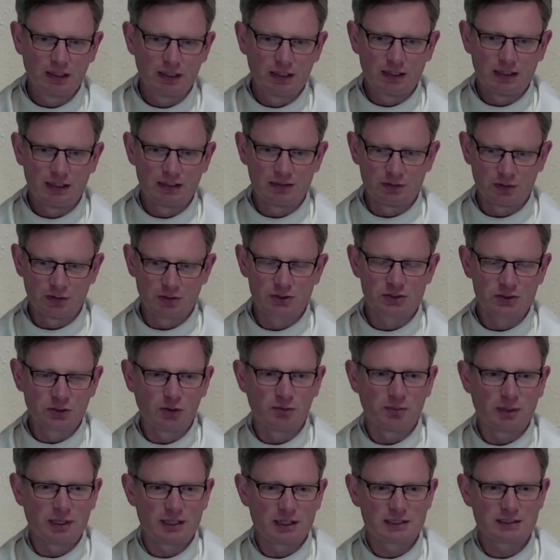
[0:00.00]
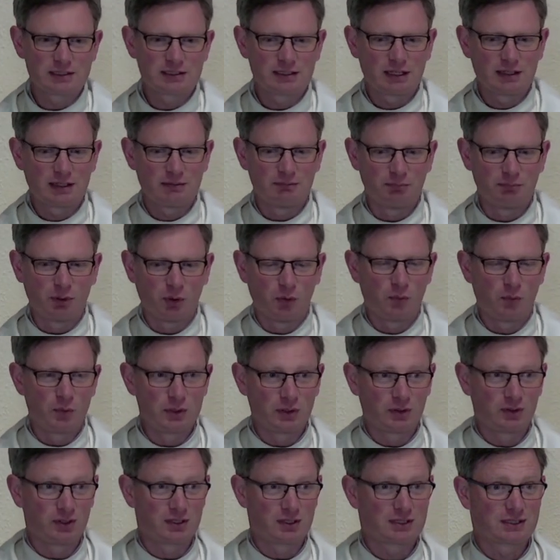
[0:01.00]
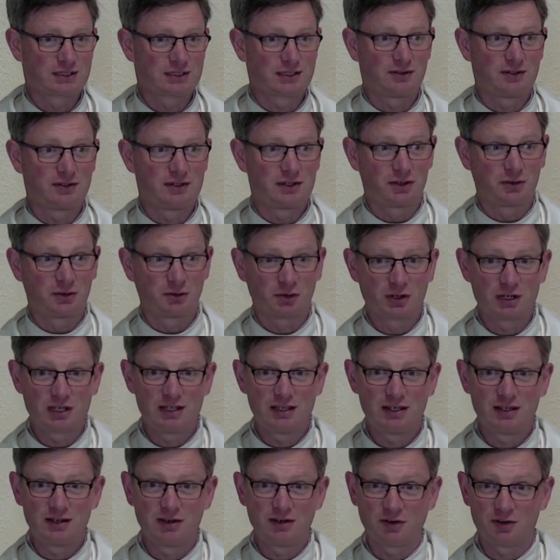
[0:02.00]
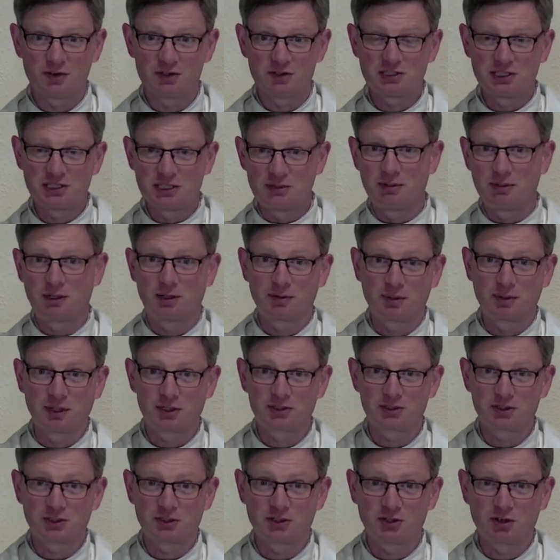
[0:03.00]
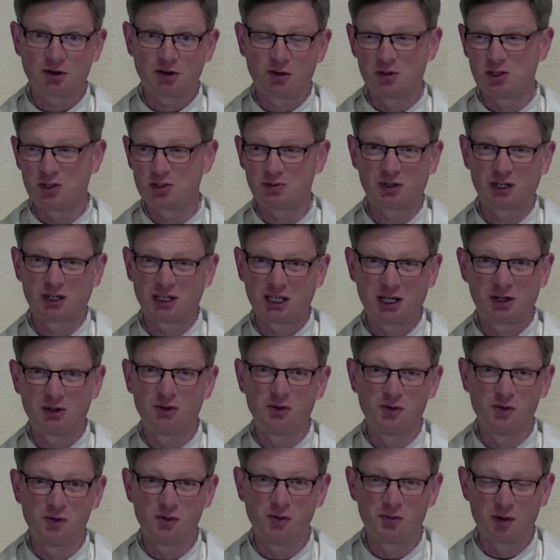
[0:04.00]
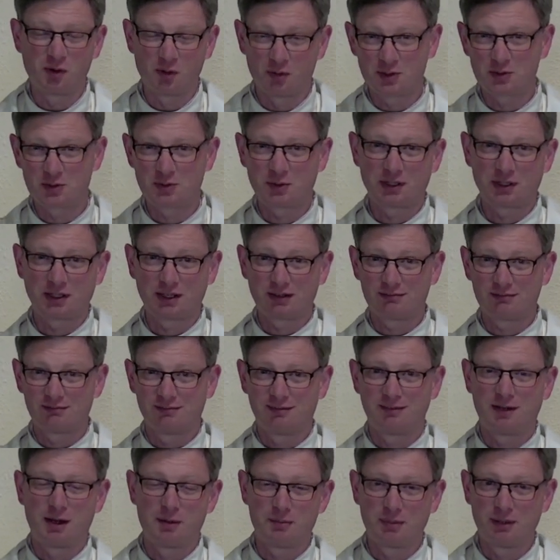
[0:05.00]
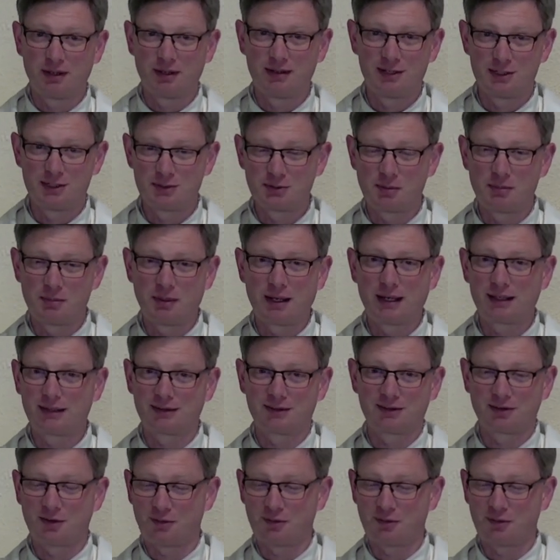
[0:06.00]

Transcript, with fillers: He does know best, but we don't necessarily agree or see the bigger picture, or we just want to get home, or we just want to get into a bath, or we